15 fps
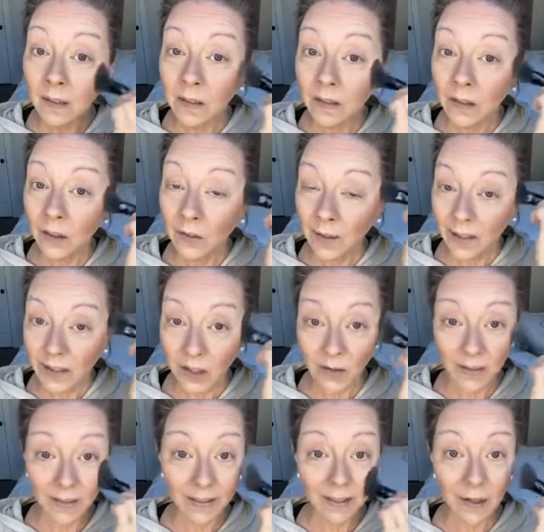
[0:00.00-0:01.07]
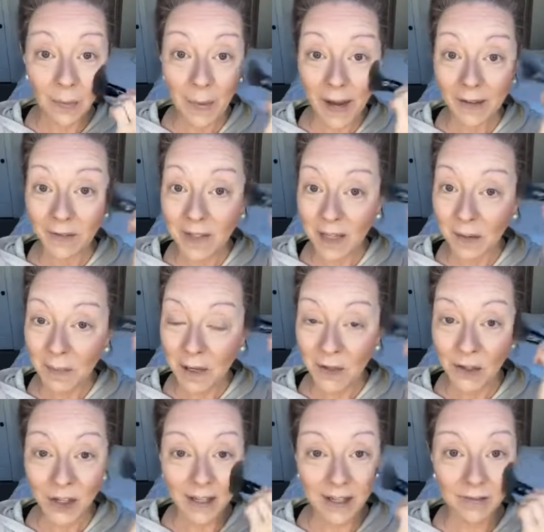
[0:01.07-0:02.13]
You can do the little pouncing
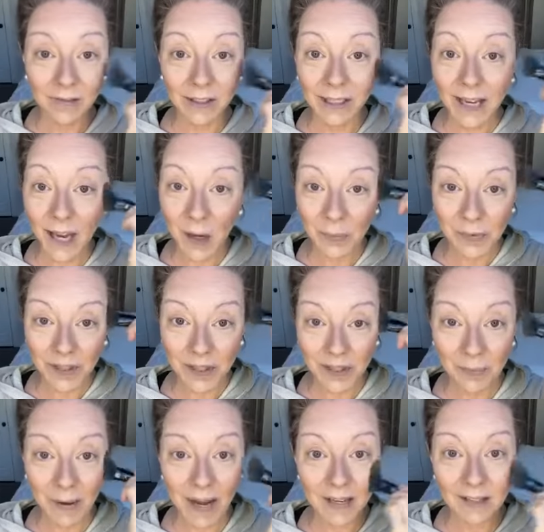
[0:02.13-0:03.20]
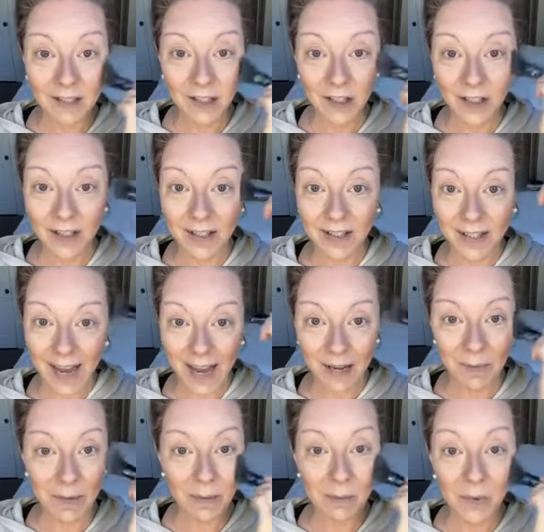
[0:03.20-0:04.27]
motion. It really helps to deposit just a tad
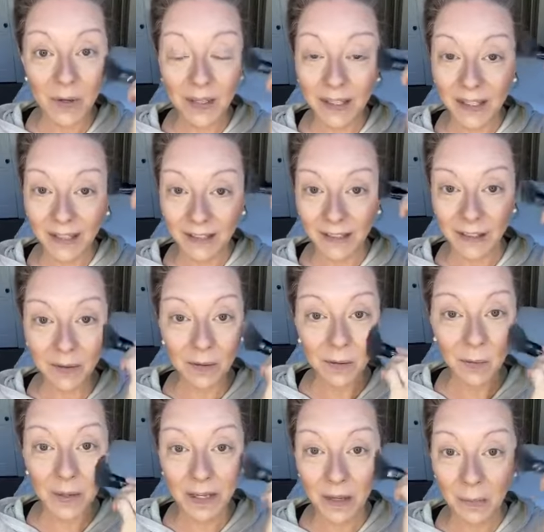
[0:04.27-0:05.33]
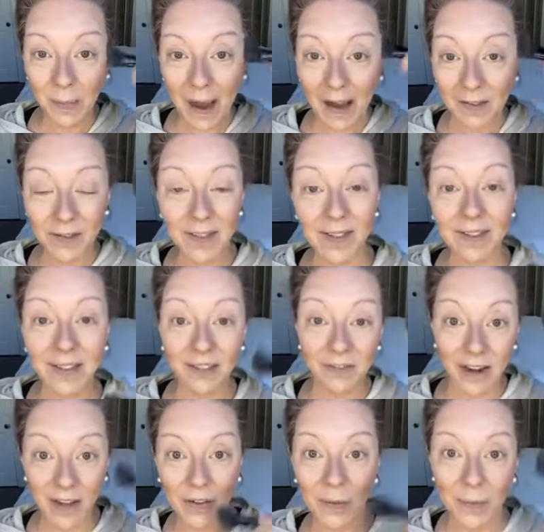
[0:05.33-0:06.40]
bit more color when you pounce than
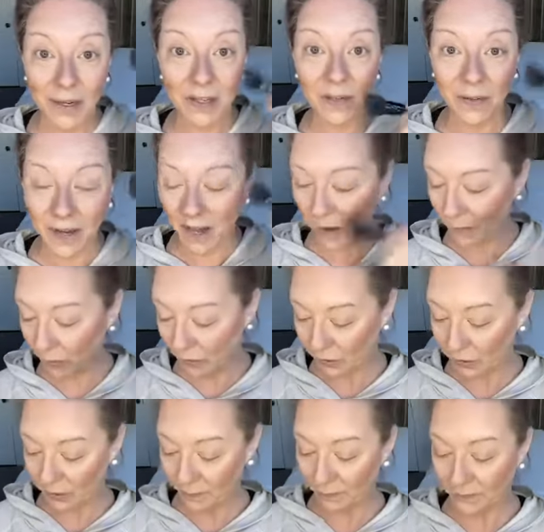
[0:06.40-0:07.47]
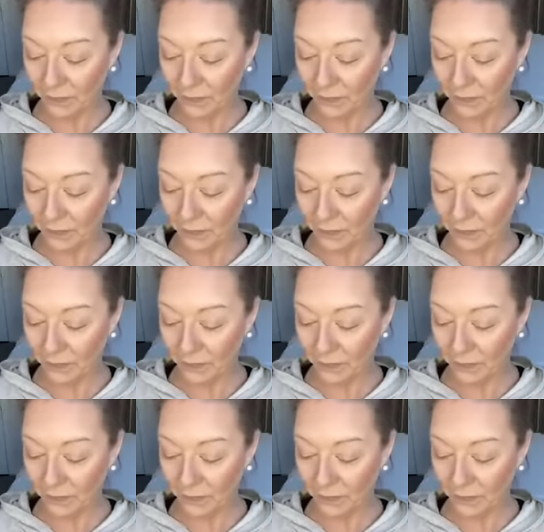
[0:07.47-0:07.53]
rather when you kind of pull.